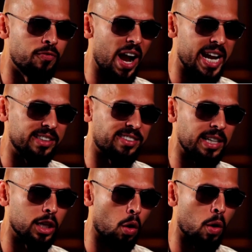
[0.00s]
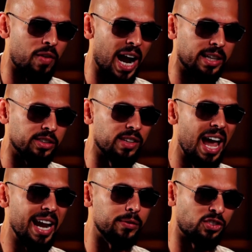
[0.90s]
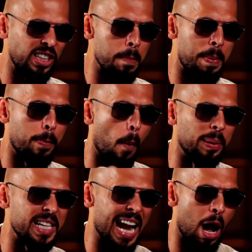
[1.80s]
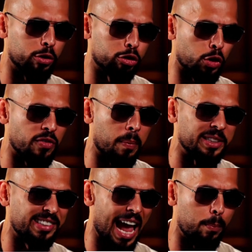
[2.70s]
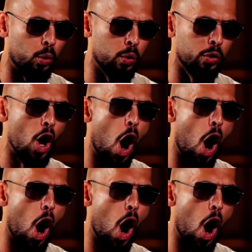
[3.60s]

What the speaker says: fighting and seen their own violence and have seen people bleed out in the street from a stab wound